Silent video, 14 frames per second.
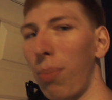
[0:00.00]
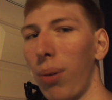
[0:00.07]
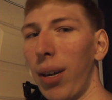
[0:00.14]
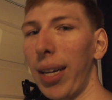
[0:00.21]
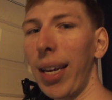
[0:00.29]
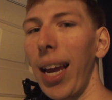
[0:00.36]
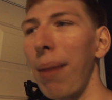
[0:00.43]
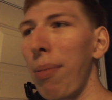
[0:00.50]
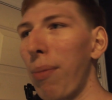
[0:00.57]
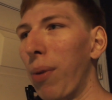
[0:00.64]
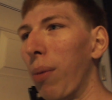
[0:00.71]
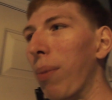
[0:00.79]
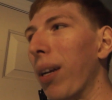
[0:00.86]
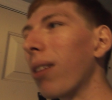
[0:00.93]
pretty
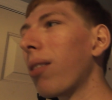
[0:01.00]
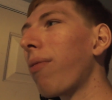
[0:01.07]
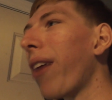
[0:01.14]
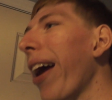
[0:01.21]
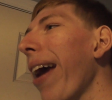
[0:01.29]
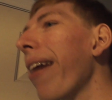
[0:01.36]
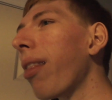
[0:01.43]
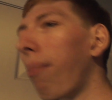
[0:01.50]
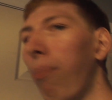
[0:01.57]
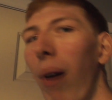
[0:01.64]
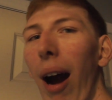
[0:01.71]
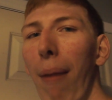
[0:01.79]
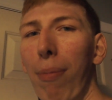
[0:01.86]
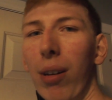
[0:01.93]
capable, because if I had the
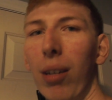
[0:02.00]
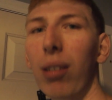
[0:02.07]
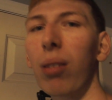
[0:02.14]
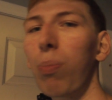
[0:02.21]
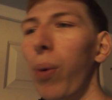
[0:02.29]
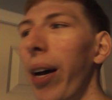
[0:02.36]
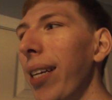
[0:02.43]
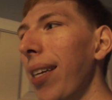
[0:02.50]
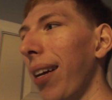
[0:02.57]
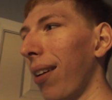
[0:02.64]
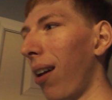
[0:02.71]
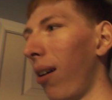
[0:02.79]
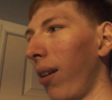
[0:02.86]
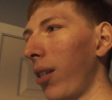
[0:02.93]
proper display
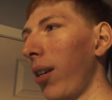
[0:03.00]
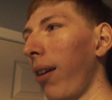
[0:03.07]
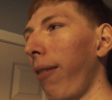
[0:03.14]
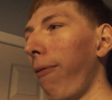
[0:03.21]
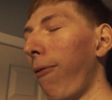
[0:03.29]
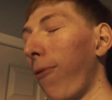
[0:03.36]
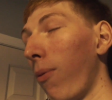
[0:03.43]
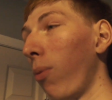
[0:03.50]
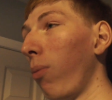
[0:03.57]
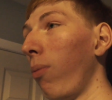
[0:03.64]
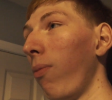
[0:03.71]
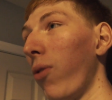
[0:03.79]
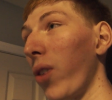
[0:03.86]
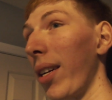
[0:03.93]
technology,
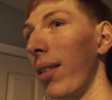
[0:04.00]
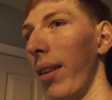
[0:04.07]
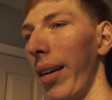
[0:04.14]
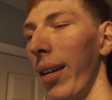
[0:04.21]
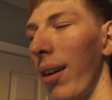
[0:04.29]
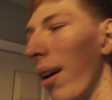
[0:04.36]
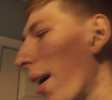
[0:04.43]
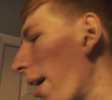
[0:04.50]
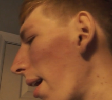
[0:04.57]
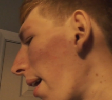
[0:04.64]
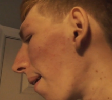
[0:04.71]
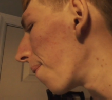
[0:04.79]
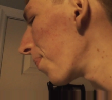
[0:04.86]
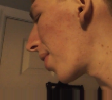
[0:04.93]
FreeSync,
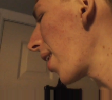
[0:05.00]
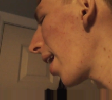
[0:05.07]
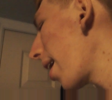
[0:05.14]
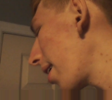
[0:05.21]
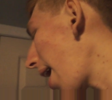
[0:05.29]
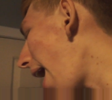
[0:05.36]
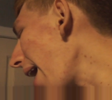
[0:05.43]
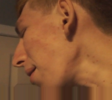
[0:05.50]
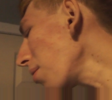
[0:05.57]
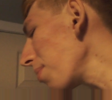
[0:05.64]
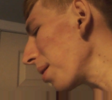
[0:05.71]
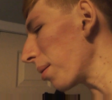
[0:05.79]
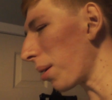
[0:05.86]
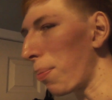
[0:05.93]
then I would
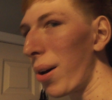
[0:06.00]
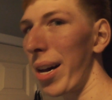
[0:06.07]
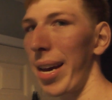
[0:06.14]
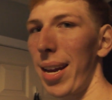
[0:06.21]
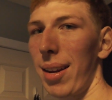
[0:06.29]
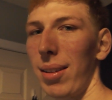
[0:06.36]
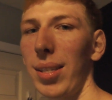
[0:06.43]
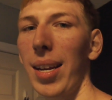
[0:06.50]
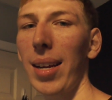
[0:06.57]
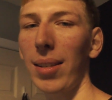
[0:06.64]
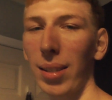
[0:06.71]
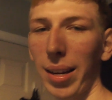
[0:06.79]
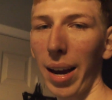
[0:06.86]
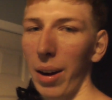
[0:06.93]
be able to play
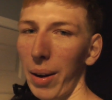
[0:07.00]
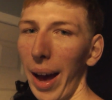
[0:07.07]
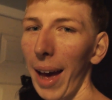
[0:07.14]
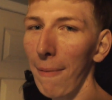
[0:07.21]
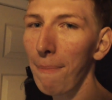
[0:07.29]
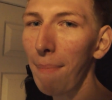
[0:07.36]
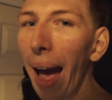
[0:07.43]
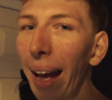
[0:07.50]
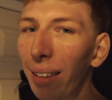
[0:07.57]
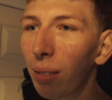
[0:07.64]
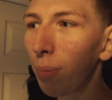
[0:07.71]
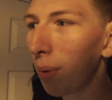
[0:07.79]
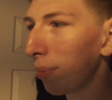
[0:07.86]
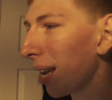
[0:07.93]
CSGO at
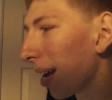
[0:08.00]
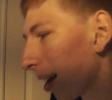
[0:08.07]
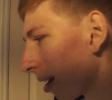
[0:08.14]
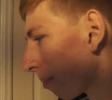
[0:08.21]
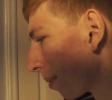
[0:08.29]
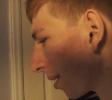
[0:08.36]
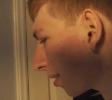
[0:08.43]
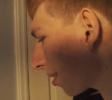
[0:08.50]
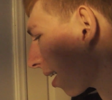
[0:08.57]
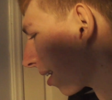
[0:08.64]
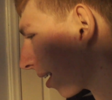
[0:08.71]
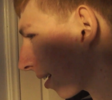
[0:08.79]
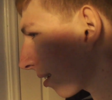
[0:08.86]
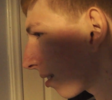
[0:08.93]
maximum 1080p
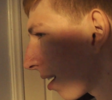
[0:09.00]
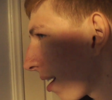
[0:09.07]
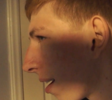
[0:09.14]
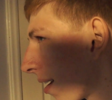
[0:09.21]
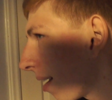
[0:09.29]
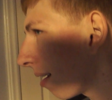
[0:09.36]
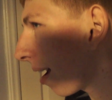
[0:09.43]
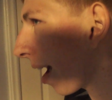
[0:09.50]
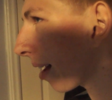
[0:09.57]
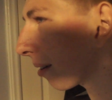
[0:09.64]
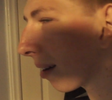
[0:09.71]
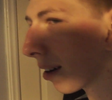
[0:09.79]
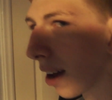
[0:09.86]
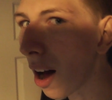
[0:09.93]
settings at
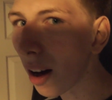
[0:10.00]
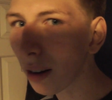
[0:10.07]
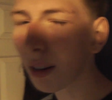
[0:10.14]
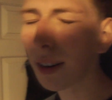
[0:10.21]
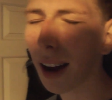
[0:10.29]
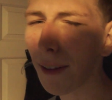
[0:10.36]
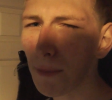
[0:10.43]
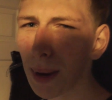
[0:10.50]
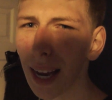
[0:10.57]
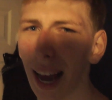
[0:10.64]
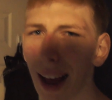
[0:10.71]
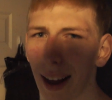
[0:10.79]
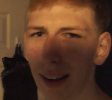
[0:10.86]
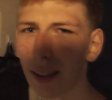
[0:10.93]
around 100
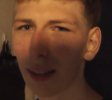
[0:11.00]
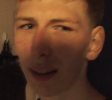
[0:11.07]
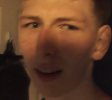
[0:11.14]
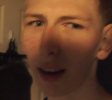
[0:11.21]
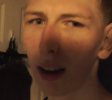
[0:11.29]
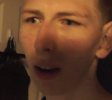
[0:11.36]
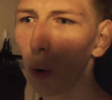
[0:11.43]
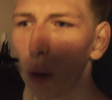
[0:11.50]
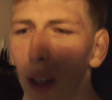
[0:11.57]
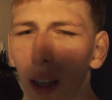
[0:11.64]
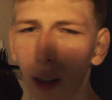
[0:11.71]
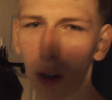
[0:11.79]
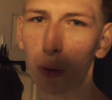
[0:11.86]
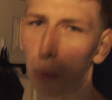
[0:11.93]
FPS, which
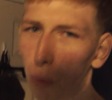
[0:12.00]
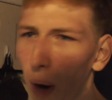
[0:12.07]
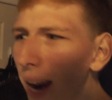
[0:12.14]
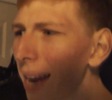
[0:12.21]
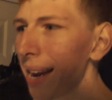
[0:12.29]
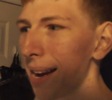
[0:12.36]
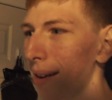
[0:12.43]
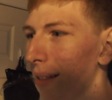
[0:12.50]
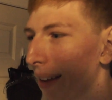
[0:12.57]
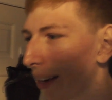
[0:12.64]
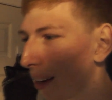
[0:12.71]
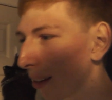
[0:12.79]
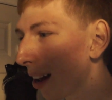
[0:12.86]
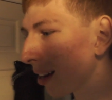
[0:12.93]
is great.
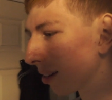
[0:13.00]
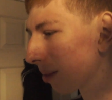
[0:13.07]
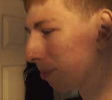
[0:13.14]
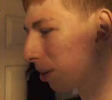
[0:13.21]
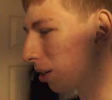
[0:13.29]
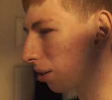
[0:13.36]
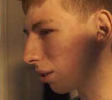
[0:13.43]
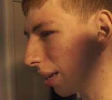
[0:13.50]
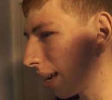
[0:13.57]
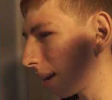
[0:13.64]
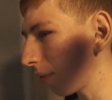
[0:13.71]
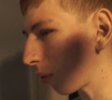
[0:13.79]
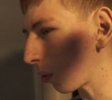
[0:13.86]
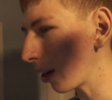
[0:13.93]
Like, a lot of computers can't
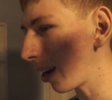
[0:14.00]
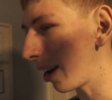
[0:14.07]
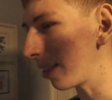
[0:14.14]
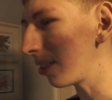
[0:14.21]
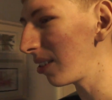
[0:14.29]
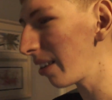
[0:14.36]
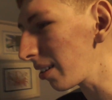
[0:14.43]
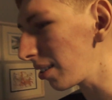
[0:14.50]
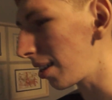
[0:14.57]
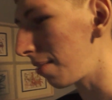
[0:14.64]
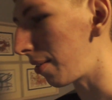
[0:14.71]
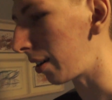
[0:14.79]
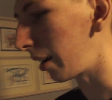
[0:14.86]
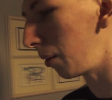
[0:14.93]
even run it at 60
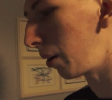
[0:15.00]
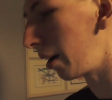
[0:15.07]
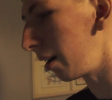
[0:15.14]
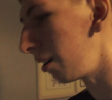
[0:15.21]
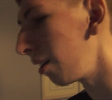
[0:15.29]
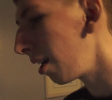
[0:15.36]
very well.